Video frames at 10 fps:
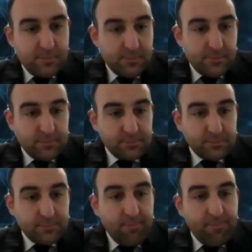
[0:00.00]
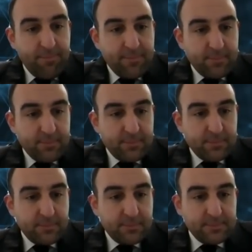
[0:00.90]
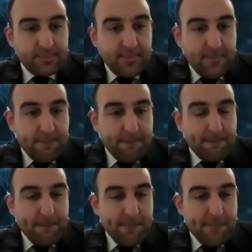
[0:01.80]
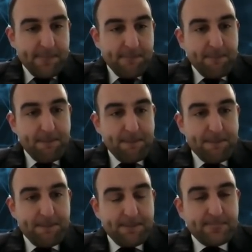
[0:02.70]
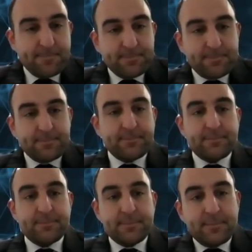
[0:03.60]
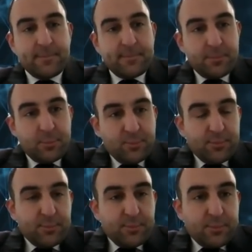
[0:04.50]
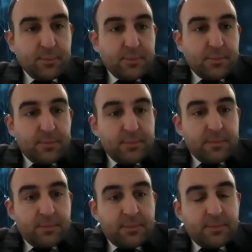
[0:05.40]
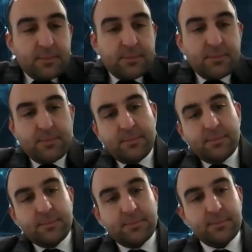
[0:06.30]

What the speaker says: (silent)